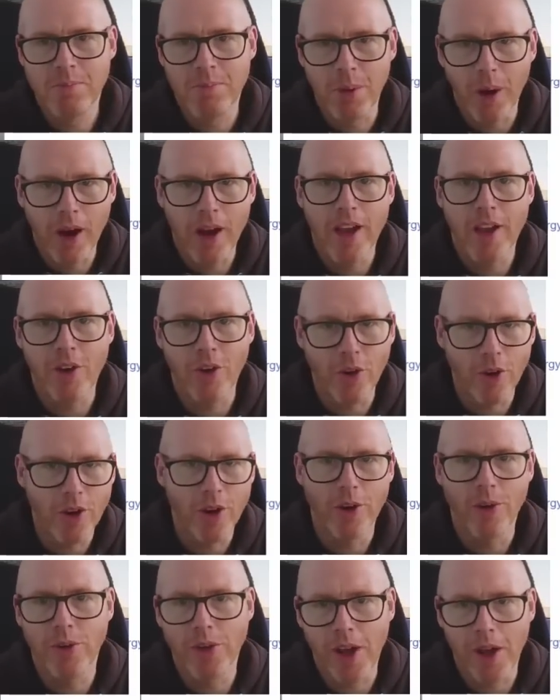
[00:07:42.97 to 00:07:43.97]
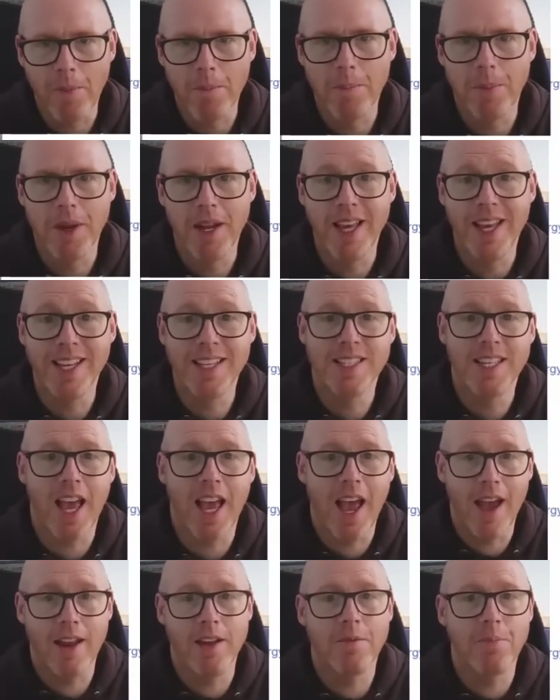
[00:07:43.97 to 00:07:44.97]
by oil companies
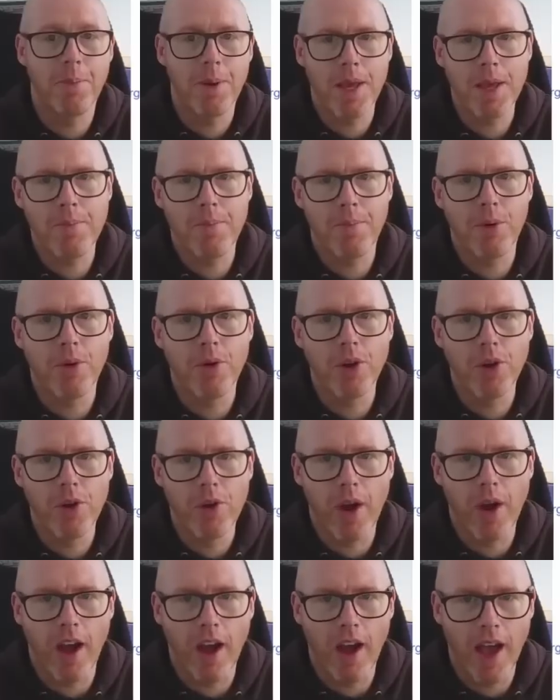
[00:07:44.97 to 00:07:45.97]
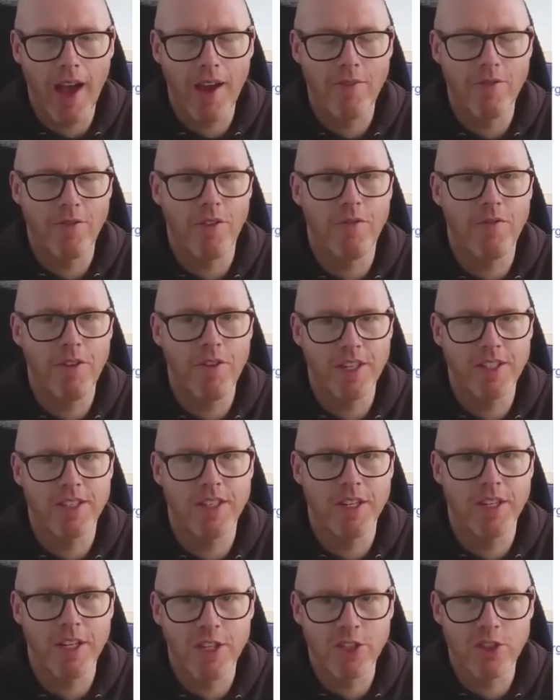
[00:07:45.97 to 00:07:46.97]
and people who have
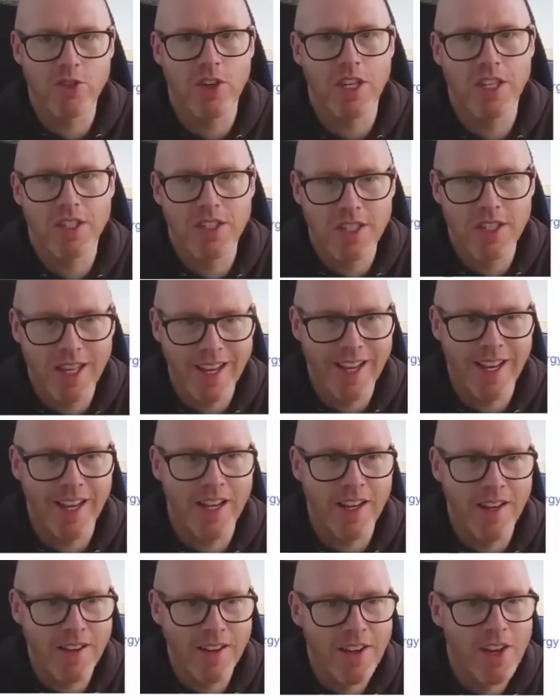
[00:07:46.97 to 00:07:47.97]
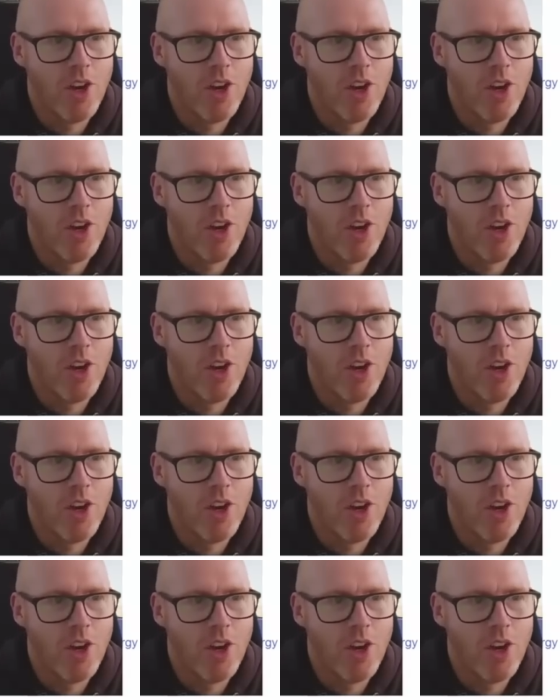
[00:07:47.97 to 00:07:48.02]
vested interests in